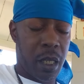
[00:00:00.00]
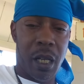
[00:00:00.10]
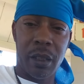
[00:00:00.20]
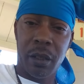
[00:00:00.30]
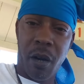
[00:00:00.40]

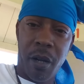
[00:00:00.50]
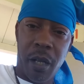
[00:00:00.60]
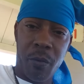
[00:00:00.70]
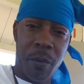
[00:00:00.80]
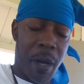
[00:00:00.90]
And I
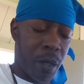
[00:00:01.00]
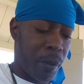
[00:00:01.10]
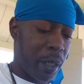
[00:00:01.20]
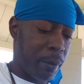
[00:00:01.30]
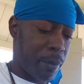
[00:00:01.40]
started when my
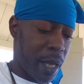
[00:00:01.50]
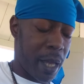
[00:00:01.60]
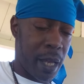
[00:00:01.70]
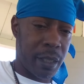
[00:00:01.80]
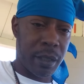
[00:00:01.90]
queen
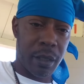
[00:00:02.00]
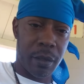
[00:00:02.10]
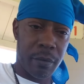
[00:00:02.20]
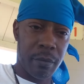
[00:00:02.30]
passed